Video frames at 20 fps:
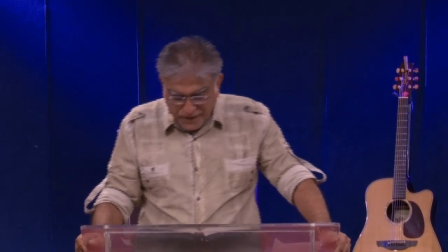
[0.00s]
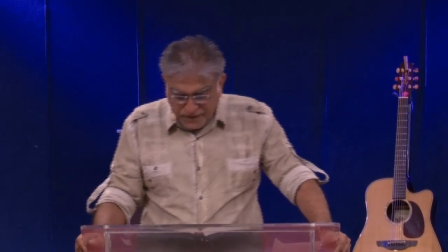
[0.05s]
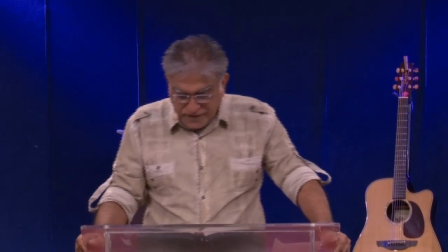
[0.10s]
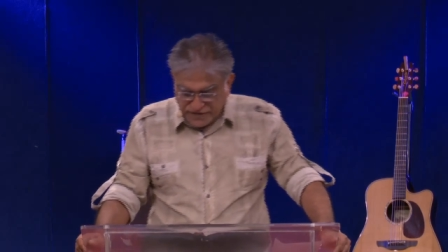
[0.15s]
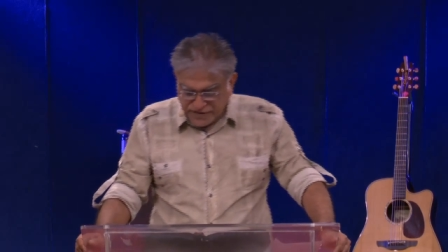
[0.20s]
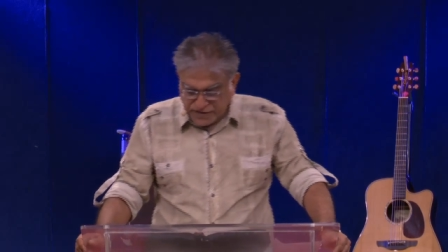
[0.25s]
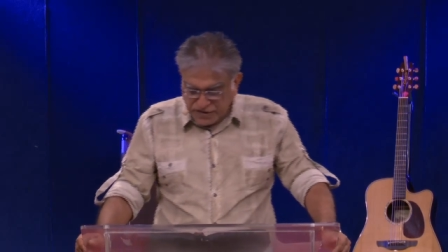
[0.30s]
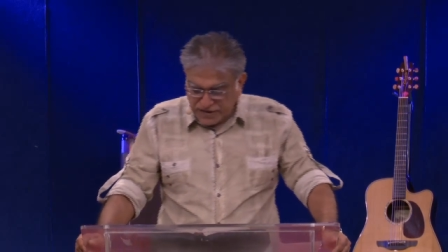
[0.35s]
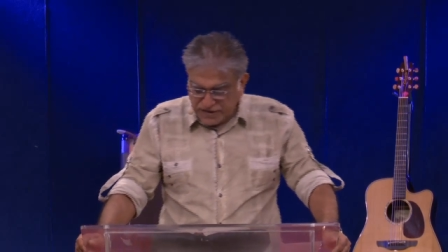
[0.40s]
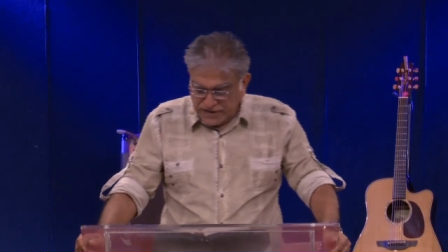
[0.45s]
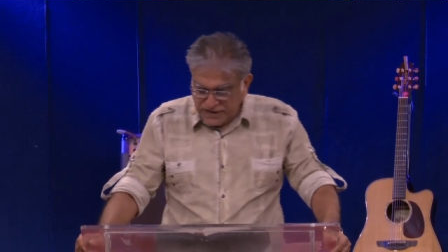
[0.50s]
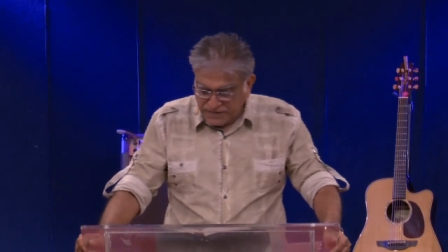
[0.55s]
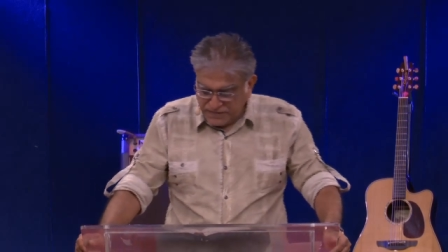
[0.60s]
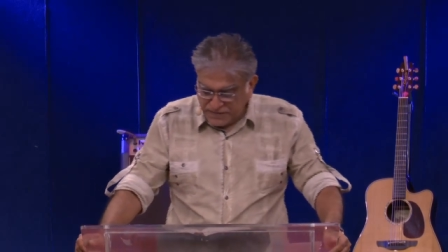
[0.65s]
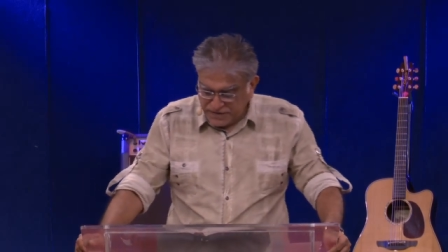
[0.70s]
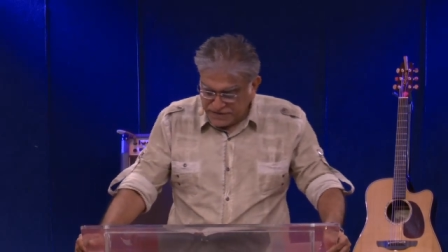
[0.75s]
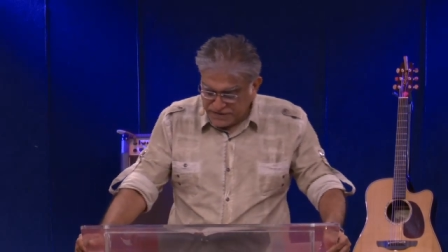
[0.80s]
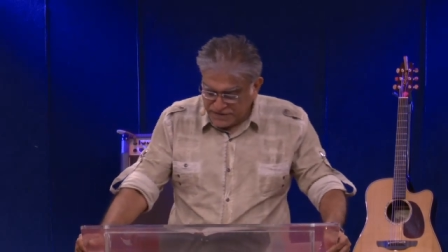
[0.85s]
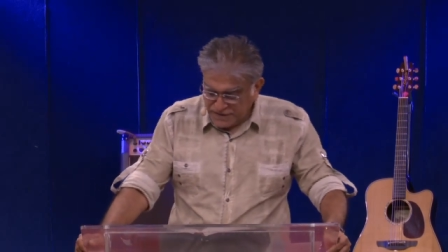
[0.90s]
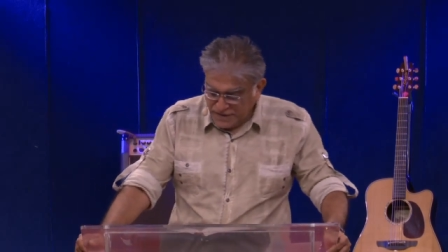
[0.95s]
So the
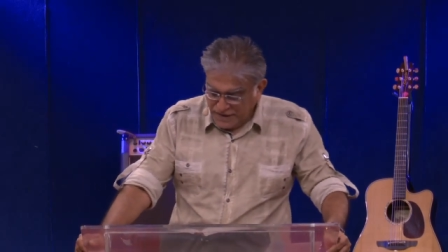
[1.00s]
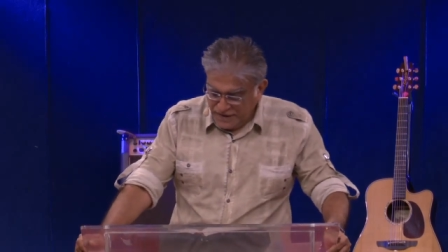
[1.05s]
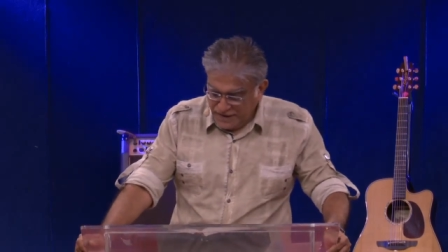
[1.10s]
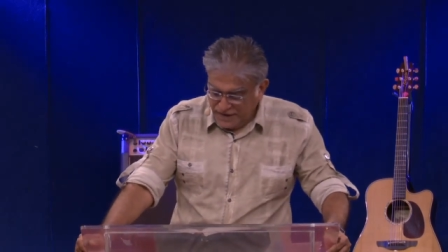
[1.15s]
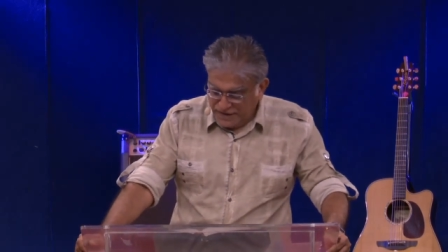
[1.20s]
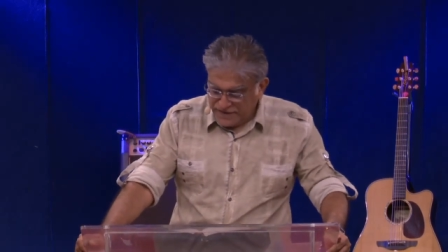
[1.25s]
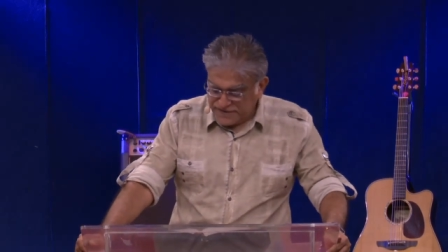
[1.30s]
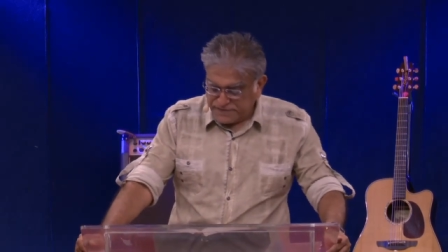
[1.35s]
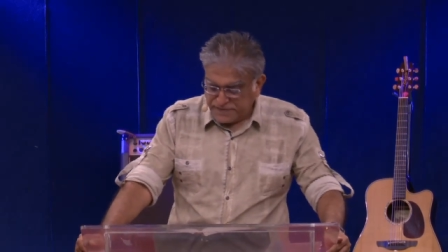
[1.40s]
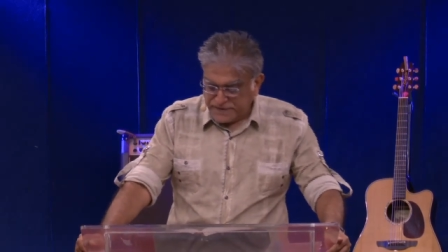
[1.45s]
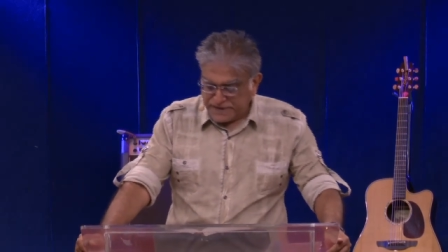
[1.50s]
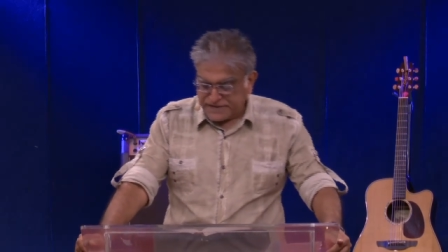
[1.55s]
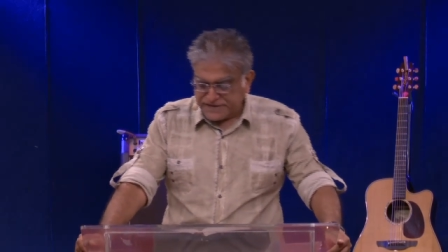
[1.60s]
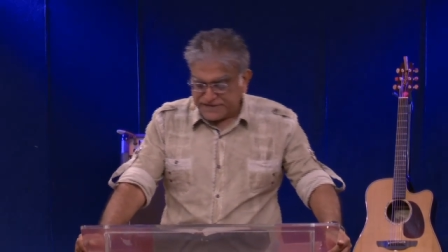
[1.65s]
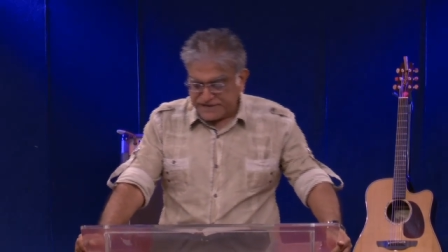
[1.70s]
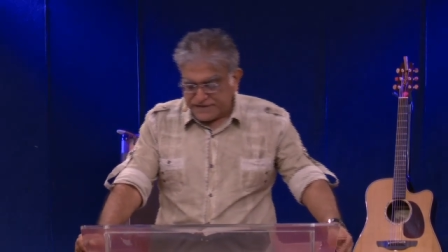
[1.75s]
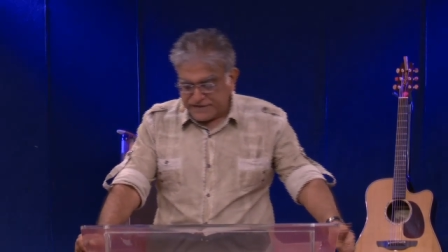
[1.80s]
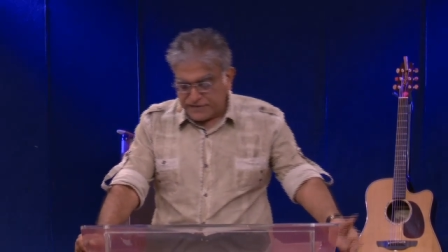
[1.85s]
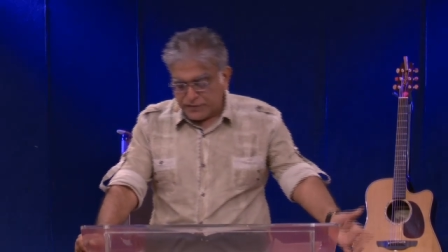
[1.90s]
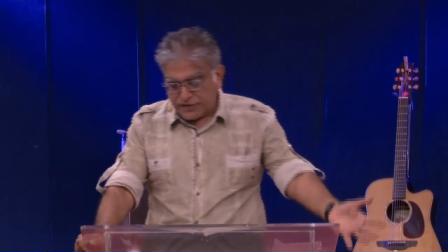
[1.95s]
demon spirit
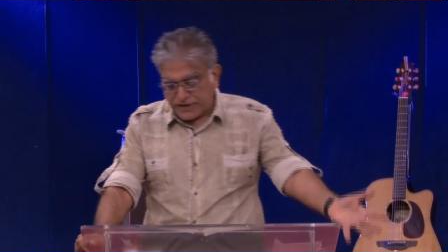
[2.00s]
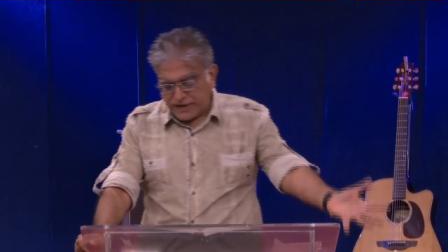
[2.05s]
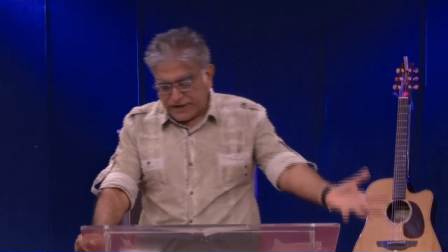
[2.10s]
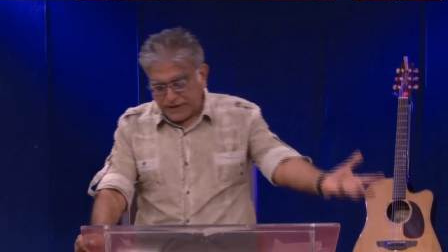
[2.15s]
says, okay,